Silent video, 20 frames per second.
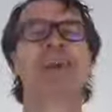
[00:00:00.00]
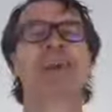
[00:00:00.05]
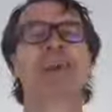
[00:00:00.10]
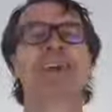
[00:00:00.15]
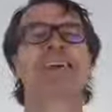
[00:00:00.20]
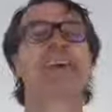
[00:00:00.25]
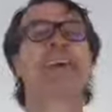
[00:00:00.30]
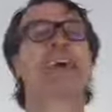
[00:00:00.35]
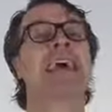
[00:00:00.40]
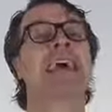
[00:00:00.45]

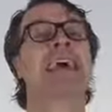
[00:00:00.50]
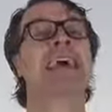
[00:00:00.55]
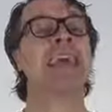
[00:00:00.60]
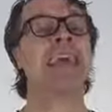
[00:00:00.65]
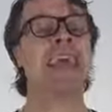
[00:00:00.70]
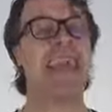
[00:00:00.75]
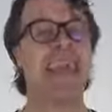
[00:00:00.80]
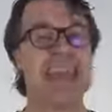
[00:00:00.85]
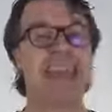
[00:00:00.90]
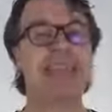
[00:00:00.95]
back.
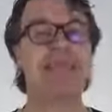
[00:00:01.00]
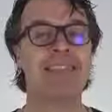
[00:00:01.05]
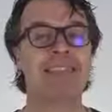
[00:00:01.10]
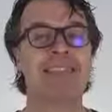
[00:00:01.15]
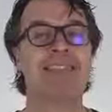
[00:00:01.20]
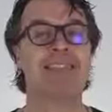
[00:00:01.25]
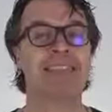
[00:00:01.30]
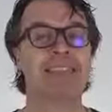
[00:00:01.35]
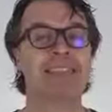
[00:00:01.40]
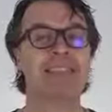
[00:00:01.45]
In
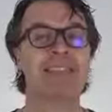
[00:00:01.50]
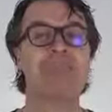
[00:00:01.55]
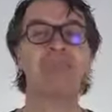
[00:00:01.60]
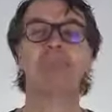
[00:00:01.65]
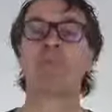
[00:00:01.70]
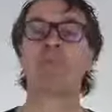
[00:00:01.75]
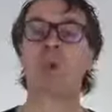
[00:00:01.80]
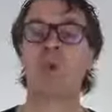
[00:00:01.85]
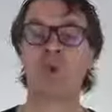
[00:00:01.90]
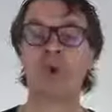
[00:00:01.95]
this
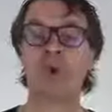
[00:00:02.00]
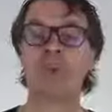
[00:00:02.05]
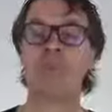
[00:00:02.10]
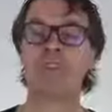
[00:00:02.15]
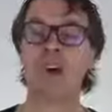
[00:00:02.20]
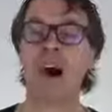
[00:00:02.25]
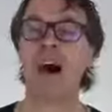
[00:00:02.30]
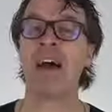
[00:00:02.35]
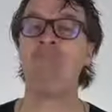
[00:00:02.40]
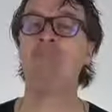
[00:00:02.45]
lesson, we'll
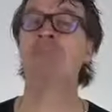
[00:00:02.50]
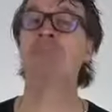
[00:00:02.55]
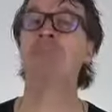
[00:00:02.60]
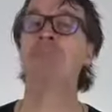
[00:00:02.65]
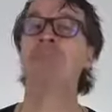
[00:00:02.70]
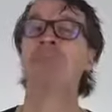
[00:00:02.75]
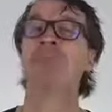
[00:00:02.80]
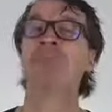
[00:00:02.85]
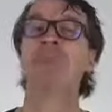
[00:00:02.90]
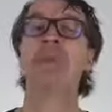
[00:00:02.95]
dive
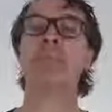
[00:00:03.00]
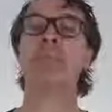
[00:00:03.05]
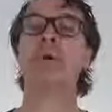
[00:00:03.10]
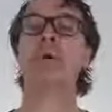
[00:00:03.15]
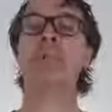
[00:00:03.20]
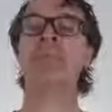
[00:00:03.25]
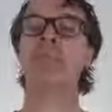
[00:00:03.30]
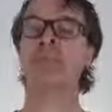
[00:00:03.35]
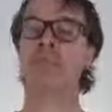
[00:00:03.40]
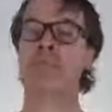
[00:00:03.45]
into the
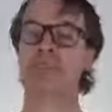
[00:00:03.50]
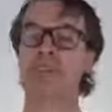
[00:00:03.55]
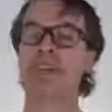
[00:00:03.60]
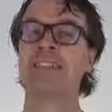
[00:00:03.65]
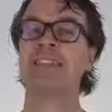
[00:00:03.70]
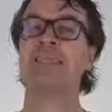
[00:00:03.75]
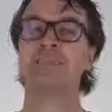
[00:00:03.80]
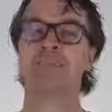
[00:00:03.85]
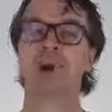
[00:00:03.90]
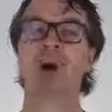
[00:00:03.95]
most
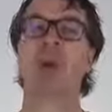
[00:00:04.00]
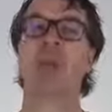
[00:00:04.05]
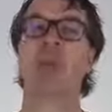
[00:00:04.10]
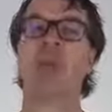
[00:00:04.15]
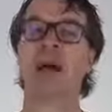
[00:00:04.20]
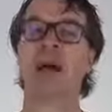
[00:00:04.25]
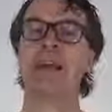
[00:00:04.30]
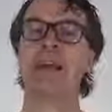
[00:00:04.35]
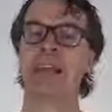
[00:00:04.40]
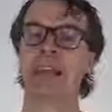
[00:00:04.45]
effective
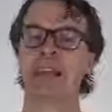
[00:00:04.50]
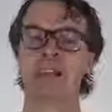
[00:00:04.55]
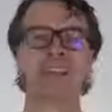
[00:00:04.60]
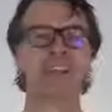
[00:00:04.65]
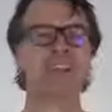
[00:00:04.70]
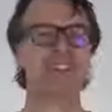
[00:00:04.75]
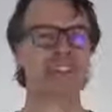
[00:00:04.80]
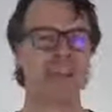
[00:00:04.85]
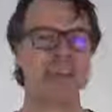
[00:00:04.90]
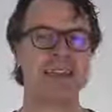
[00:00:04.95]

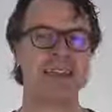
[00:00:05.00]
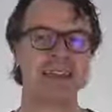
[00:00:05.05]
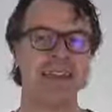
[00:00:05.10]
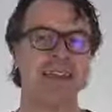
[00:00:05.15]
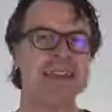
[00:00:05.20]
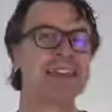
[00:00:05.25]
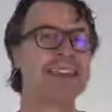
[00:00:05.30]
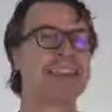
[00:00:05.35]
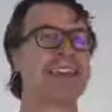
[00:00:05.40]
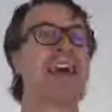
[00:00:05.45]
mobilization
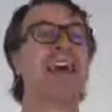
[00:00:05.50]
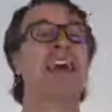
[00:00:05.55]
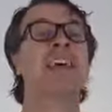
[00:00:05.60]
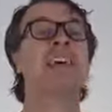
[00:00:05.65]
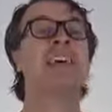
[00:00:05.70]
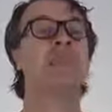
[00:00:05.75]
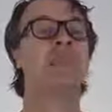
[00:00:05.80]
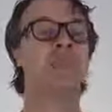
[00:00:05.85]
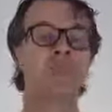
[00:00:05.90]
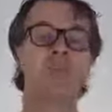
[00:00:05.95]
techniques
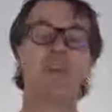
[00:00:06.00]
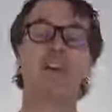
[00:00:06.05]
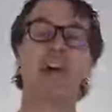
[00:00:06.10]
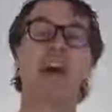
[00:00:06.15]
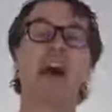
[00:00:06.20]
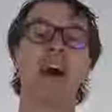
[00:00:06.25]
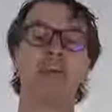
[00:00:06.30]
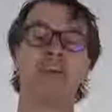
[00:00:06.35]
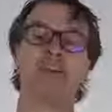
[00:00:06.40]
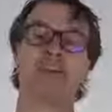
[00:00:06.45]
to free
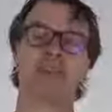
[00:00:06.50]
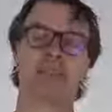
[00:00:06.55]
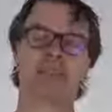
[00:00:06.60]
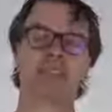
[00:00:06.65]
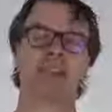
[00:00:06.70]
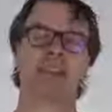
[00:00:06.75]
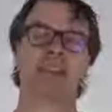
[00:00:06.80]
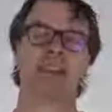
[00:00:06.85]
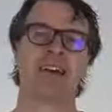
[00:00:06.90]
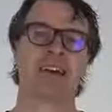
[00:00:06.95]
up
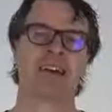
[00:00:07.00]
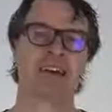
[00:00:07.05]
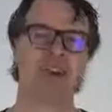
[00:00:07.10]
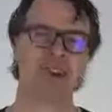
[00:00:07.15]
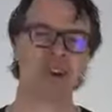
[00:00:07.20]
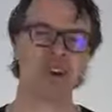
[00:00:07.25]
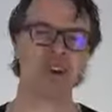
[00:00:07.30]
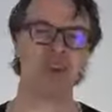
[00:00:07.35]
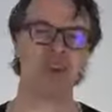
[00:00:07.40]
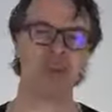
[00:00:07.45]
stuck
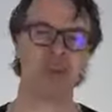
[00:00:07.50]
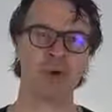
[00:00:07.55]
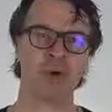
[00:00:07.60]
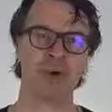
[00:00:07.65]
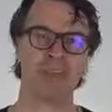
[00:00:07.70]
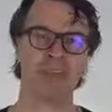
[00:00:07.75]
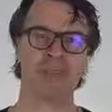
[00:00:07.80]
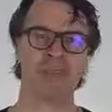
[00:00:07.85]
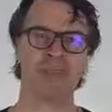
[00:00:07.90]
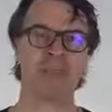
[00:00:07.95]

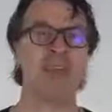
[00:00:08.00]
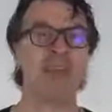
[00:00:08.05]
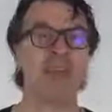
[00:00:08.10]
cuboids.